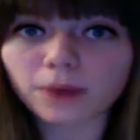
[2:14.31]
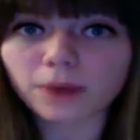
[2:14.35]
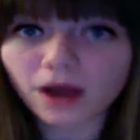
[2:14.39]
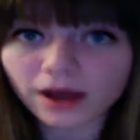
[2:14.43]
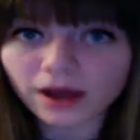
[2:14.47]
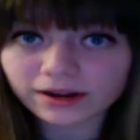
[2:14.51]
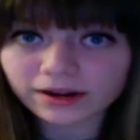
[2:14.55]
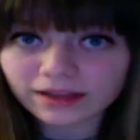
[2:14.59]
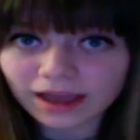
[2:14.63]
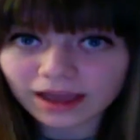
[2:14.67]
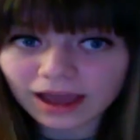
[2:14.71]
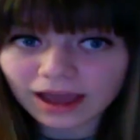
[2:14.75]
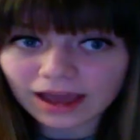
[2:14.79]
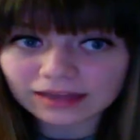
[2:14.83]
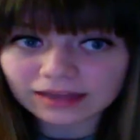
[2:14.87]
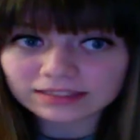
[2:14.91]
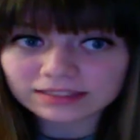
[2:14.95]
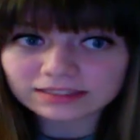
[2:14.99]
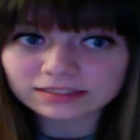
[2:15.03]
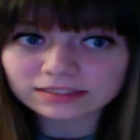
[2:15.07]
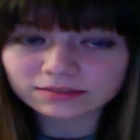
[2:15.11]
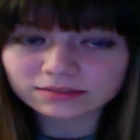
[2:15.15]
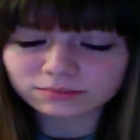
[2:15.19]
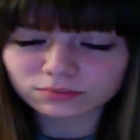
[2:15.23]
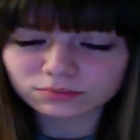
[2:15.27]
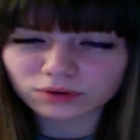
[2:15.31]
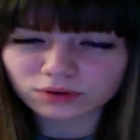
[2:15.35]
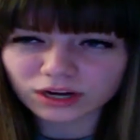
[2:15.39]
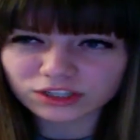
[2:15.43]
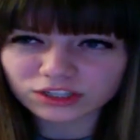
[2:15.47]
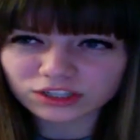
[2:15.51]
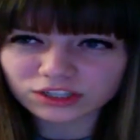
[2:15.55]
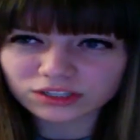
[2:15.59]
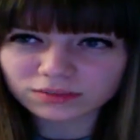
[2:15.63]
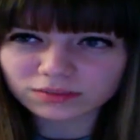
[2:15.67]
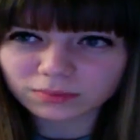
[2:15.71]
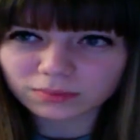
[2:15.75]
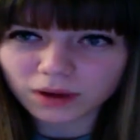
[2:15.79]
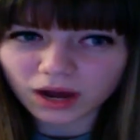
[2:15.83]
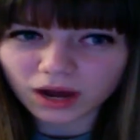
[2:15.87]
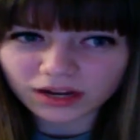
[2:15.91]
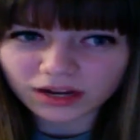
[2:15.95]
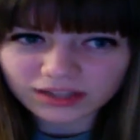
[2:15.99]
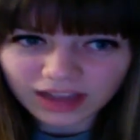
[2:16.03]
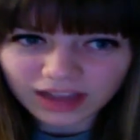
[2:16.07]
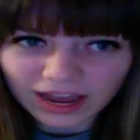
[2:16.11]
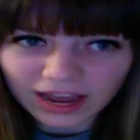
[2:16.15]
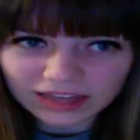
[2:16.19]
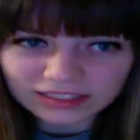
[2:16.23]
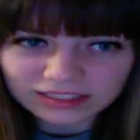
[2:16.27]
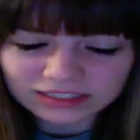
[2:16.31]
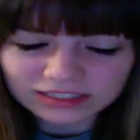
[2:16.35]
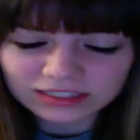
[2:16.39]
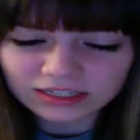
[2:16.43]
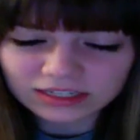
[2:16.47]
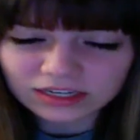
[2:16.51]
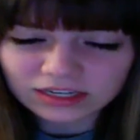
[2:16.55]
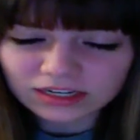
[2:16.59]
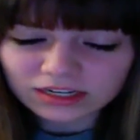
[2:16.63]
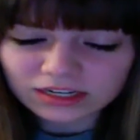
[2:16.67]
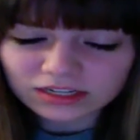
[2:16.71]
Project Podcast,